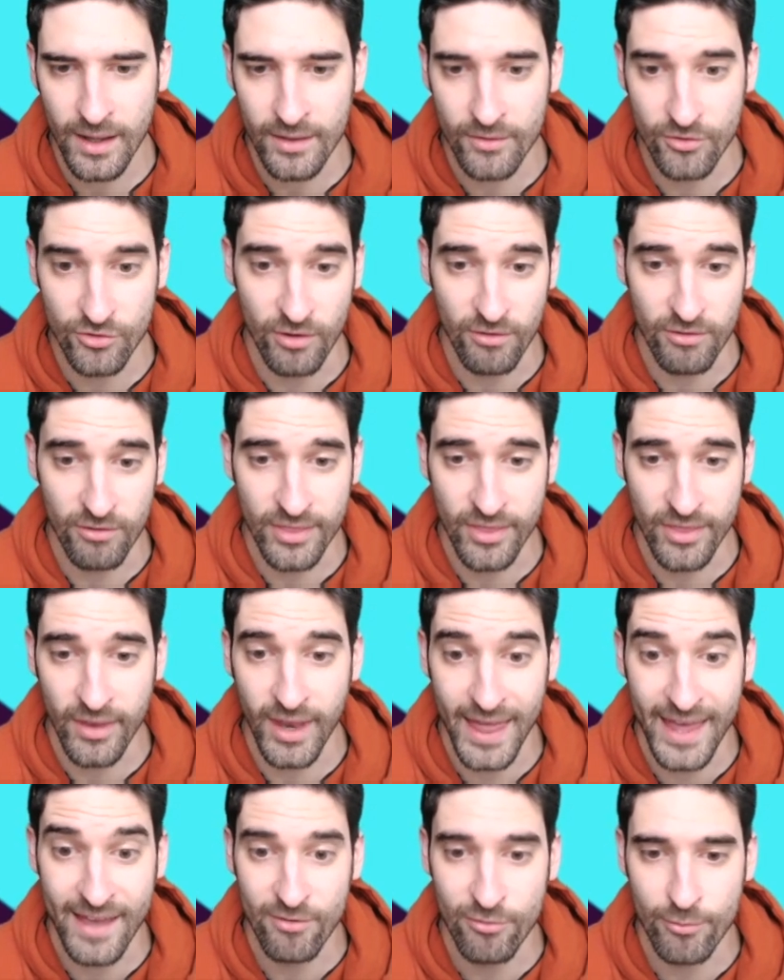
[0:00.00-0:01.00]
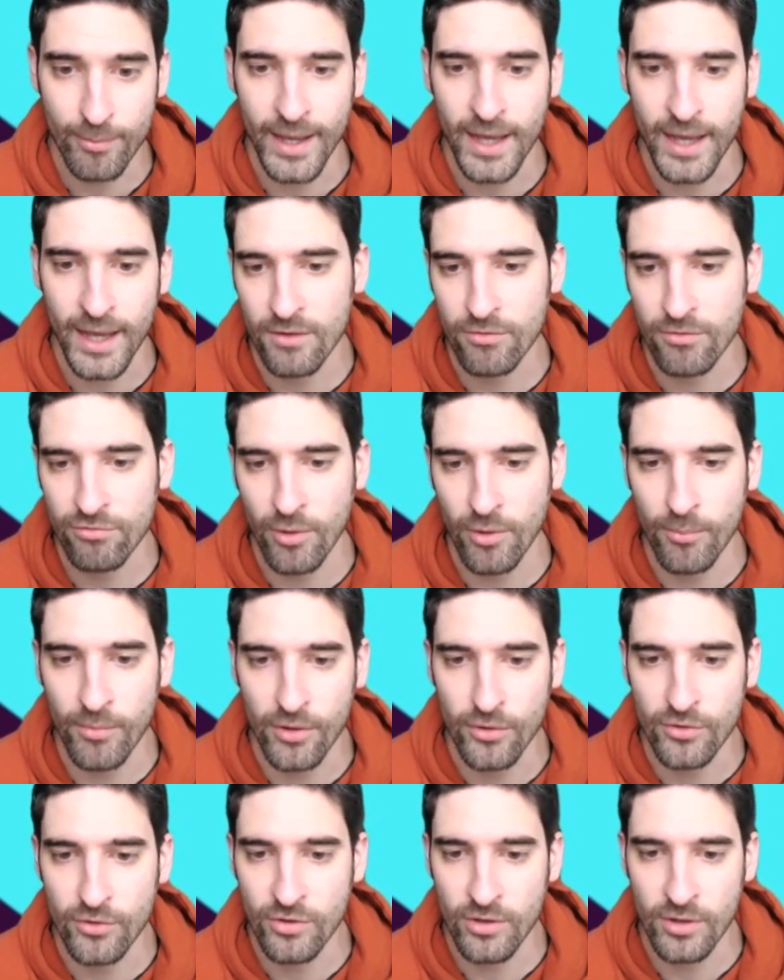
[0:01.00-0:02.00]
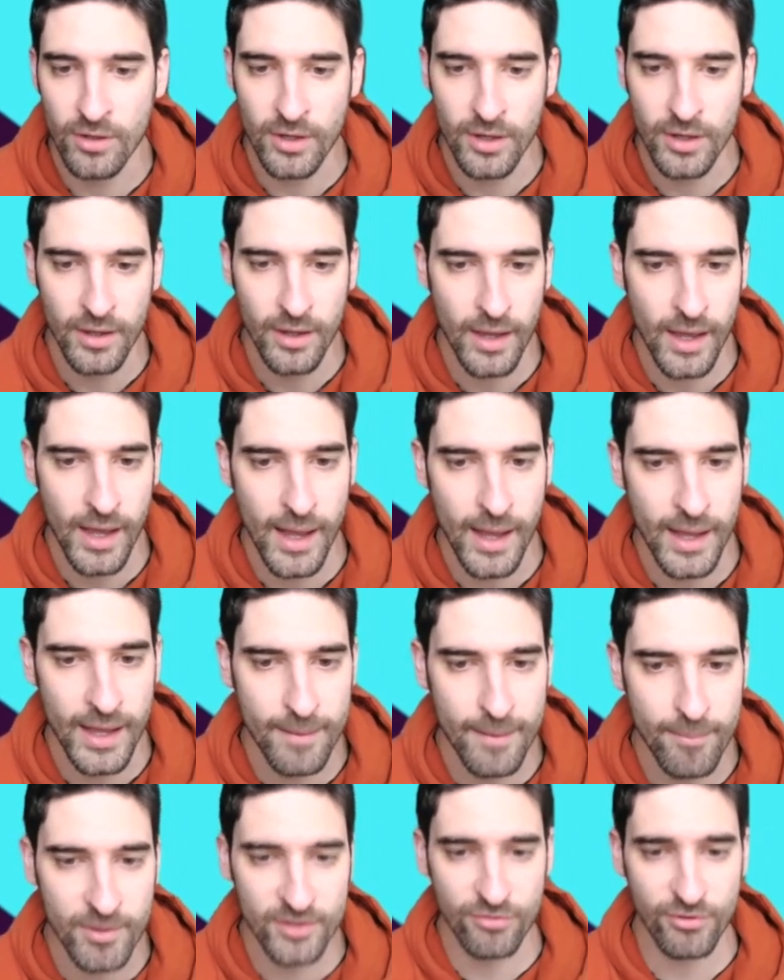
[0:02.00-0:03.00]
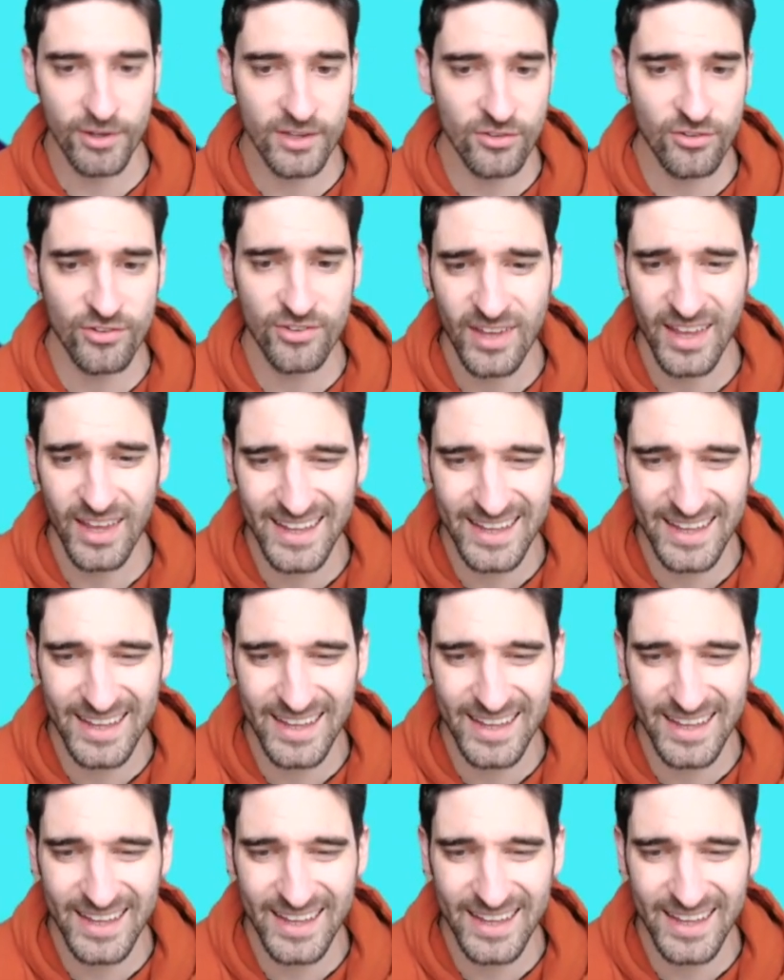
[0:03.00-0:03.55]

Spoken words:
Sorry, the left back from Luton. In my defence,